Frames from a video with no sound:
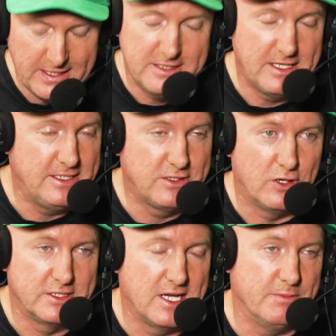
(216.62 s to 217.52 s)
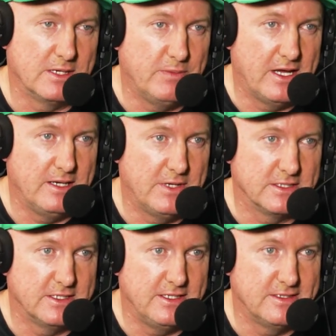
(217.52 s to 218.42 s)
he's, he's got something about him,
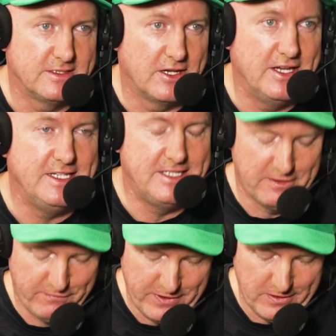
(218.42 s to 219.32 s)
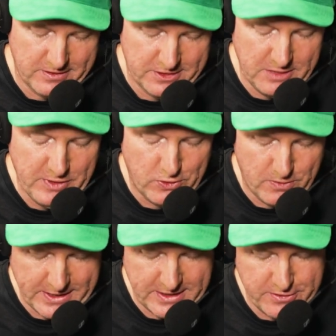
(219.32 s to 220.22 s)
doesn't he? Mm -hmm. So mm-hmm. he's in the field. Jimmy
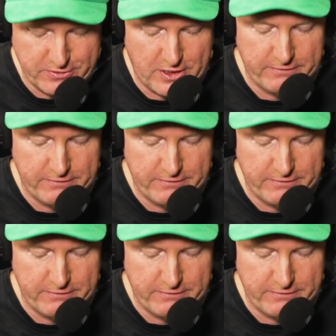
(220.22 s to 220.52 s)
Orman gets the